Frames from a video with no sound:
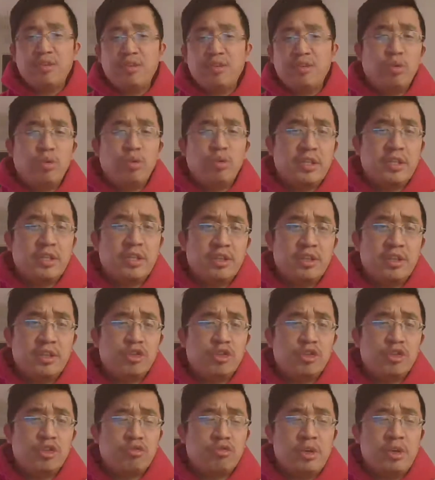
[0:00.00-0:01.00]
we're done
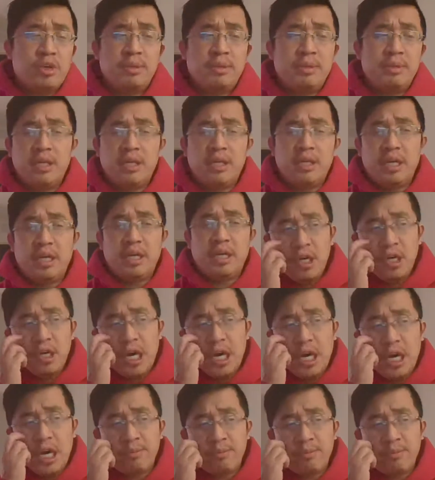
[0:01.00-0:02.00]
streaming on here,
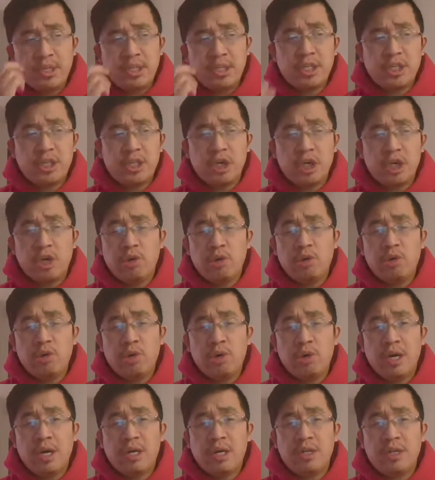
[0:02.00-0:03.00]
I'm gonna go
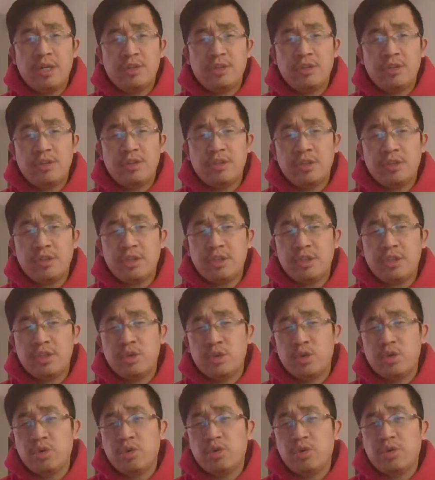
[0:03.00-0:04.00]
onto Google
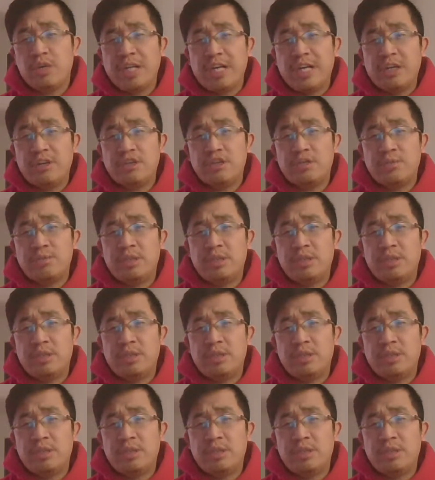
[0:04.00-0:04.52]
Classroom and do those